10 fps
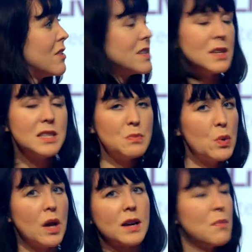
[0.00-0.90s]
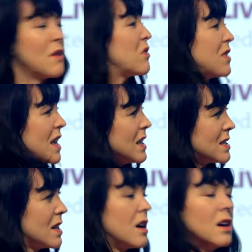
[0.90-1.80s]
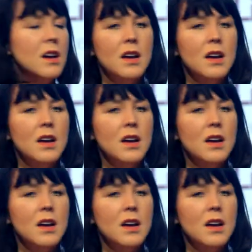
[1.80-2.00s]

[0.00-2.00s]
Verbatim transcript: It's more like a bit of theatre.